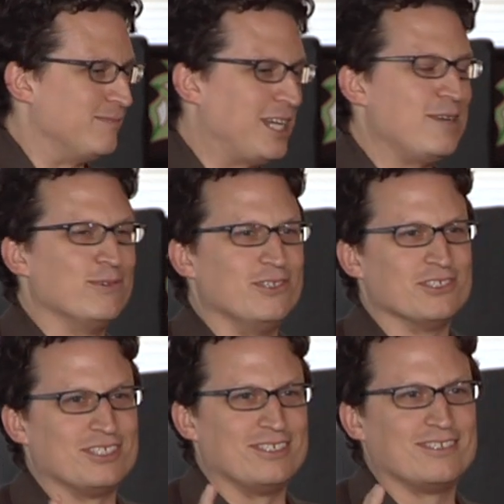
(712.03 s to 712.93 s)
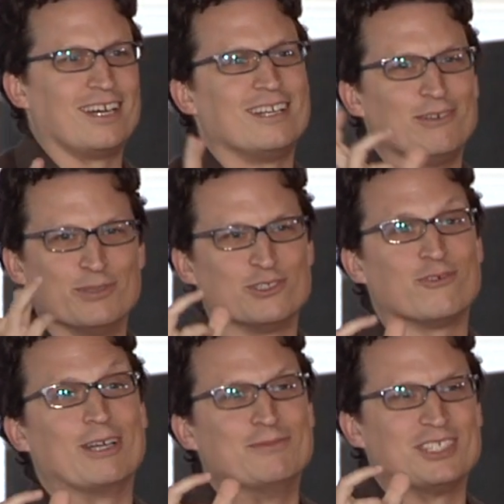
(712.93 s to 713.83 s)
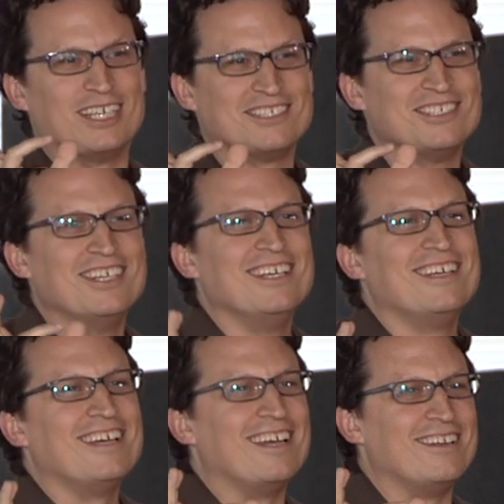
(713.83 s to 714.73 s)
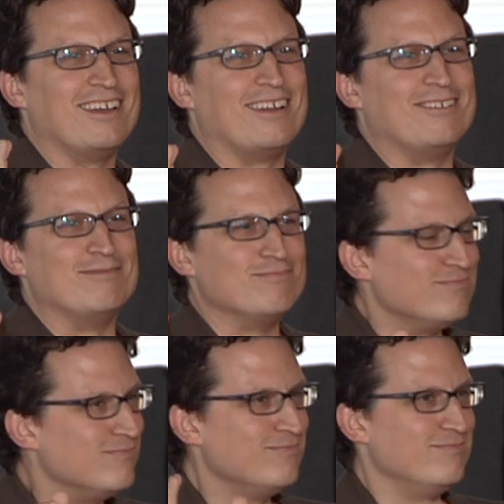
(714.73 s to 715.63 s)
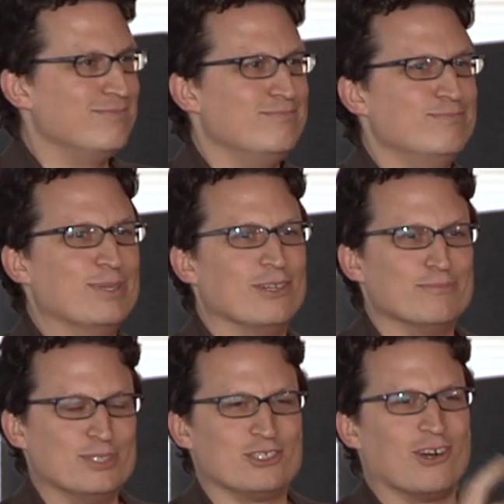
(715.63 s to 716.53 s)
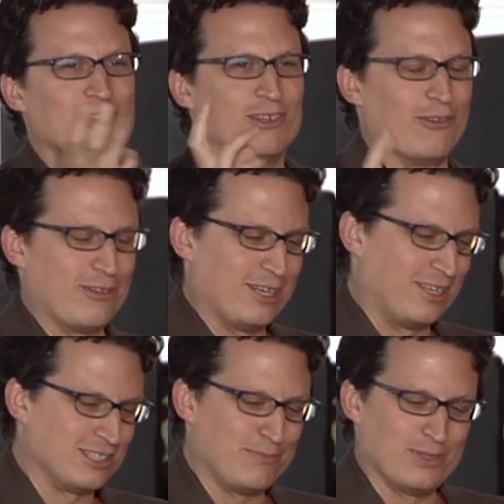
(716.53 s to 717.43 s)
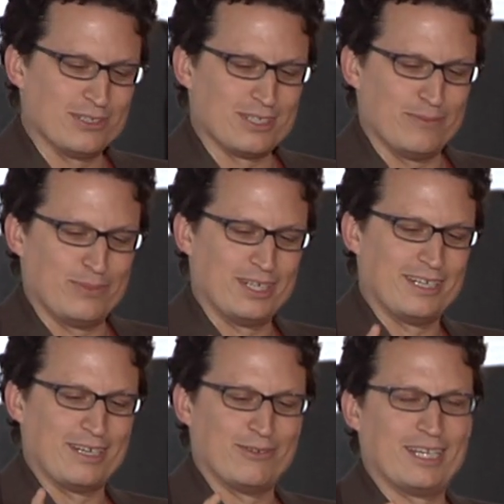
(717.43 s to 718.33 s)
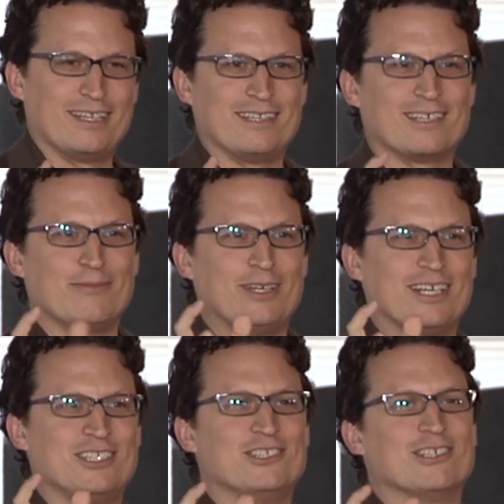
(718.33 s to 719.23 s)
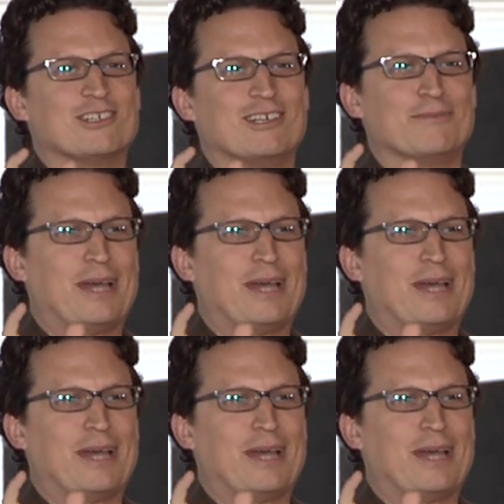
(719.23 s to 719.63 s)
tables, and God help us, frame sets, and built bizarre little things. I built a button that the company actually took and tried to